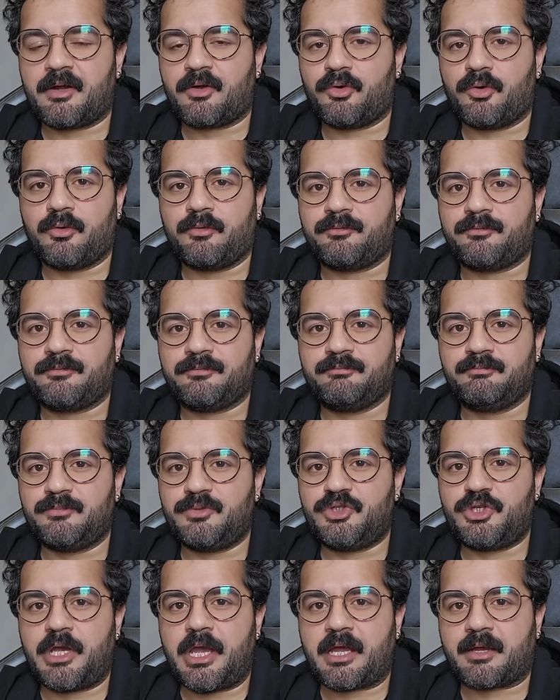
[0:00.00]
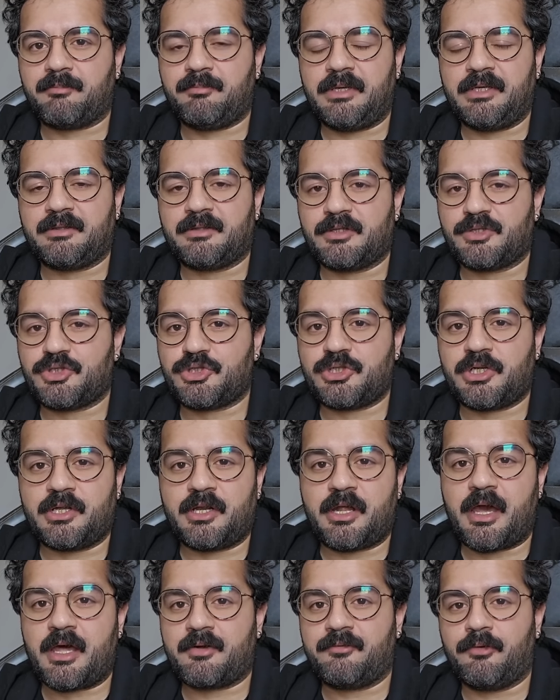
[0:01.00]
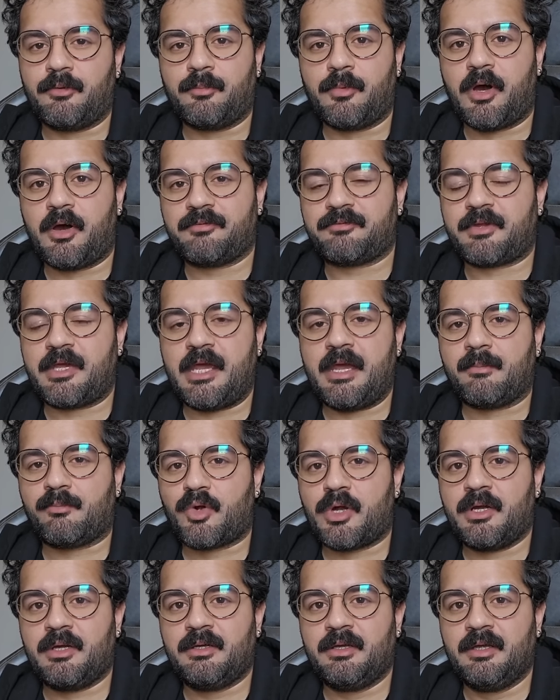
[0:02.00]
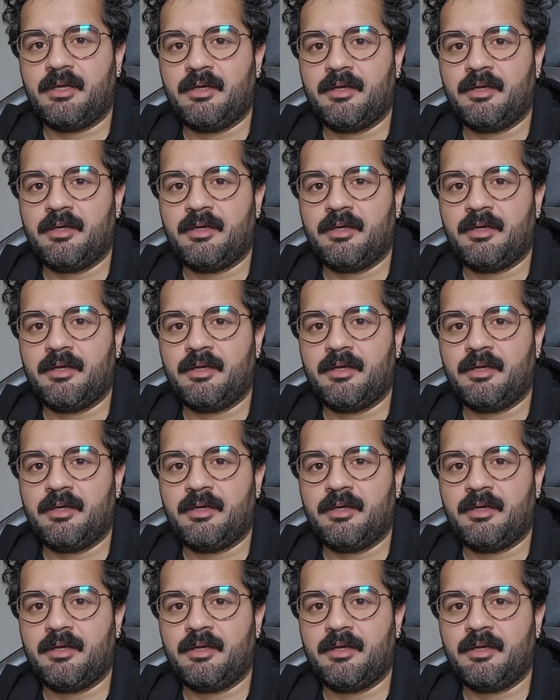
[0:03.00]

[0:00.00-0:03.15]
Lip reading: I don't know if Jack beat the shit out of him off camera,